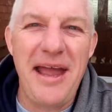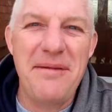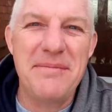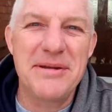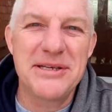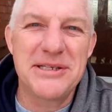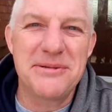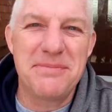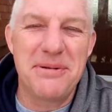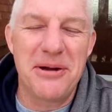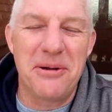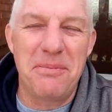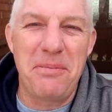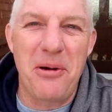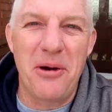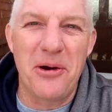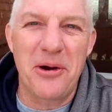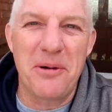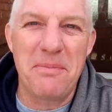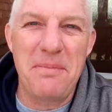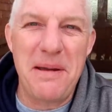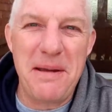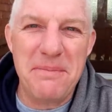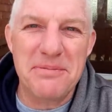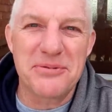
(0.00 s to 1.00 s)
Mr. Bill
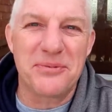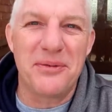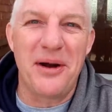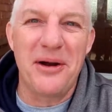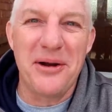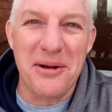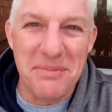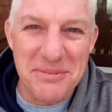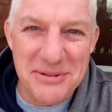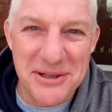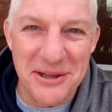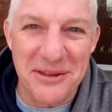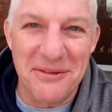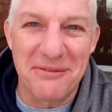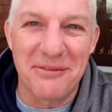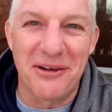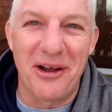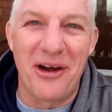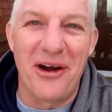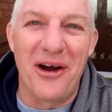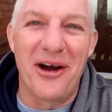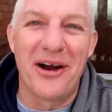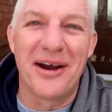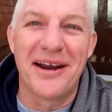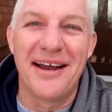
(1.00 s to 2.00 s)
Poker Peeps. Welcome to the
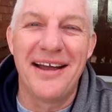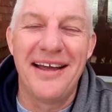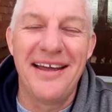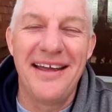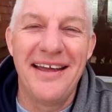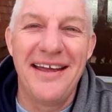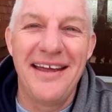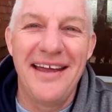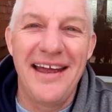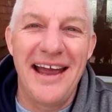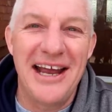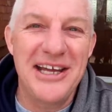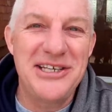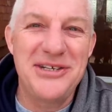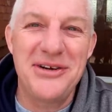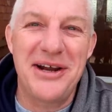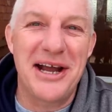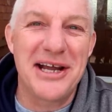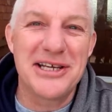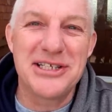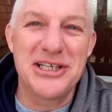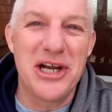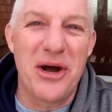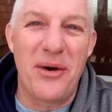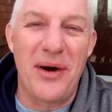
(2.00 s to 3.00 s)
vlog. As you
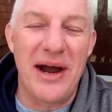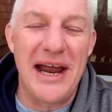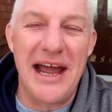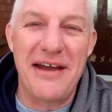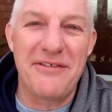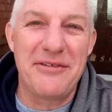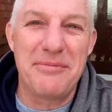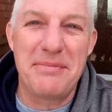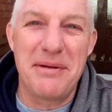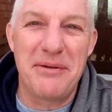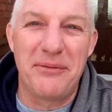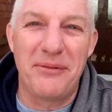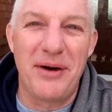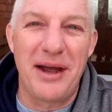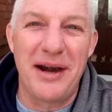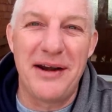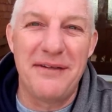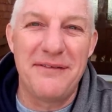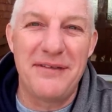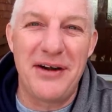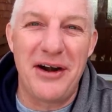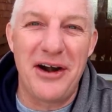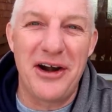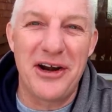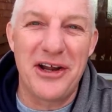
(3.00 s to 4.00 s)
guys know, I haven't been
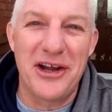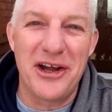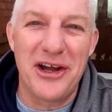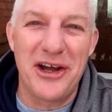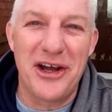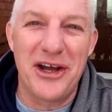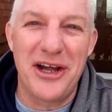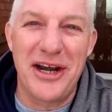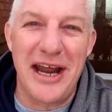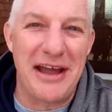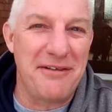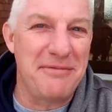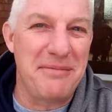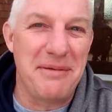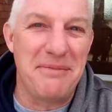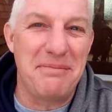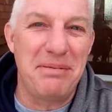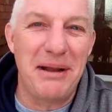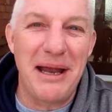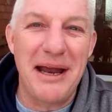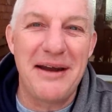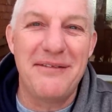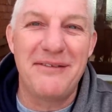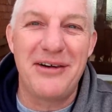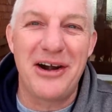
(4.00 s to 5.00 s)
running very good, haven't been
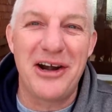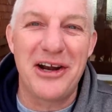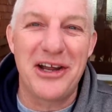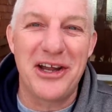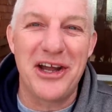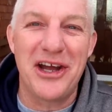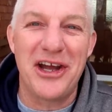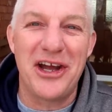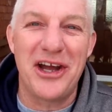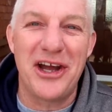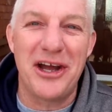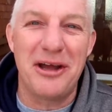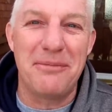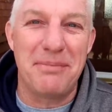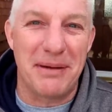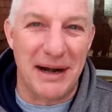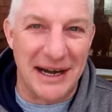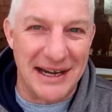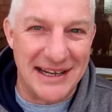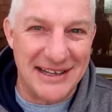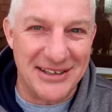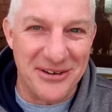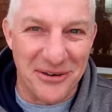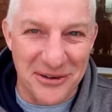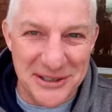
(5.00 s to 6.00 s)
playing very good, but I
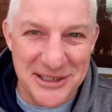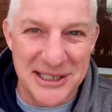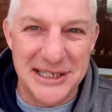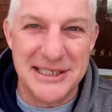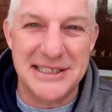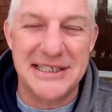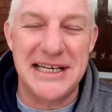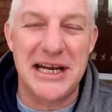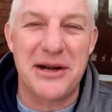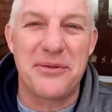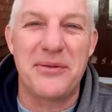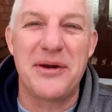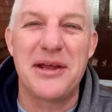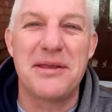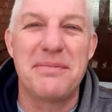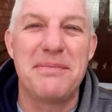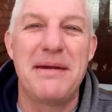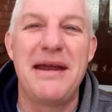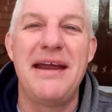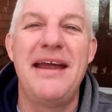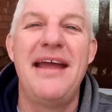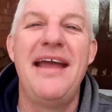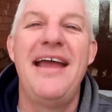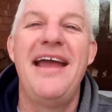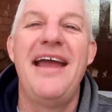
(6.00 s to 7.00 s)
told you to stick with
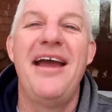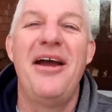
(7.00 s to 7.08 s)
me.